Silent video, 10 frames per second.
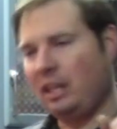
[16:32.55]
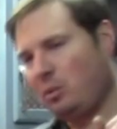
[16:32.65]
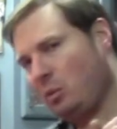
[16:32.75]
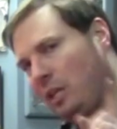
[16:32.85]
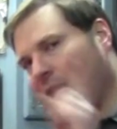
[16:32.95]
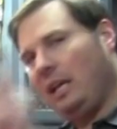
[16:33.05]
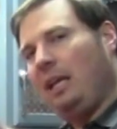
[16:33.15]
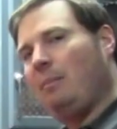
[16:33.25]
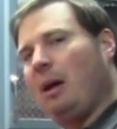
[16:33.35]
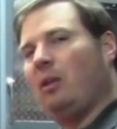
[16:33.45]
This will send
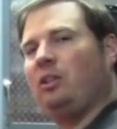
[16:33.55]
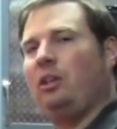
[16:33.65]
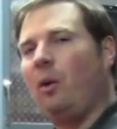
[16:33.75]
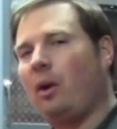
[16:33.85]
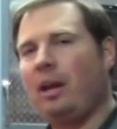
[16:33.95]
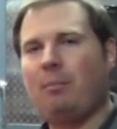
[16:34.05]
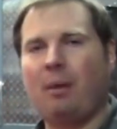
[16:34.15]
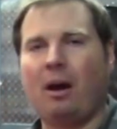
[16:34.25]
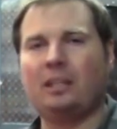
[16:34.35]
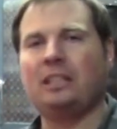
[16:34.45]
an email to your
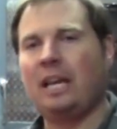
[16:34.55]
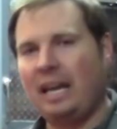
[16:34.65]
inbox